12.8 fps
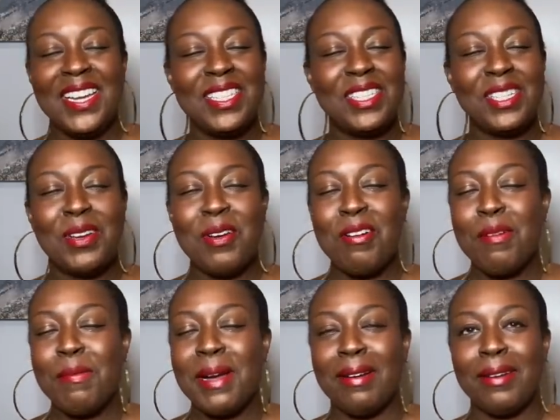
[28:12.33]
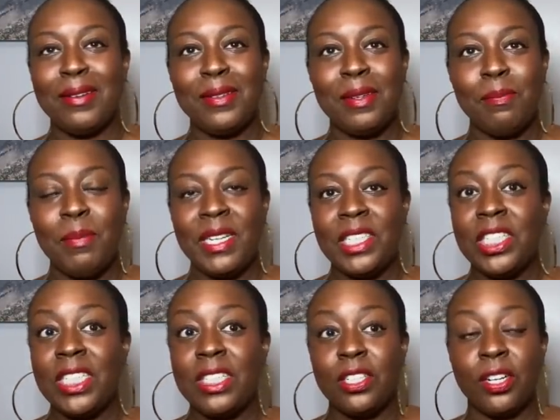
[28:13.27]
to go about
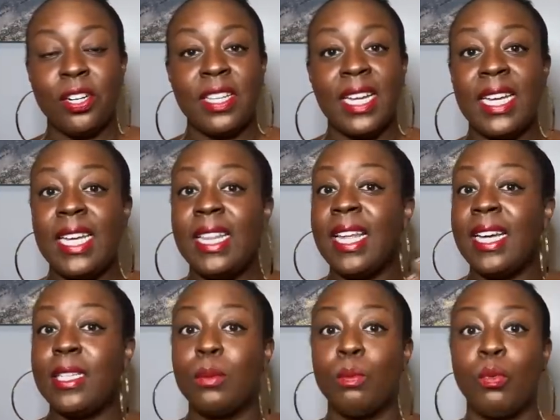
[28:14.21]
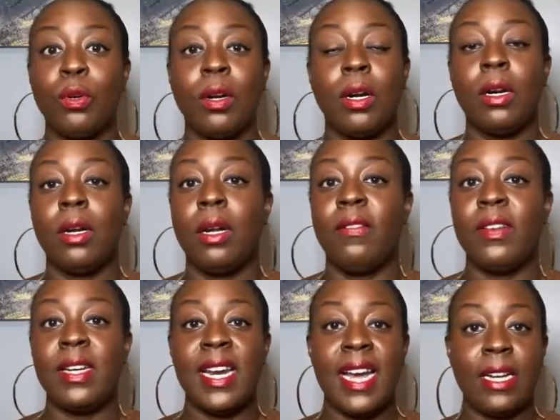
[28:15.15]
mentioning to her that he likes more of
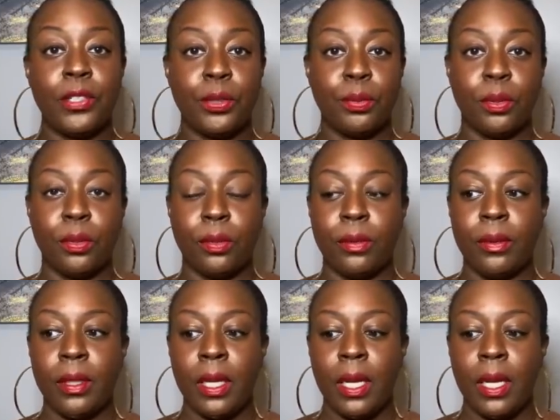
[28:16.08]
a natural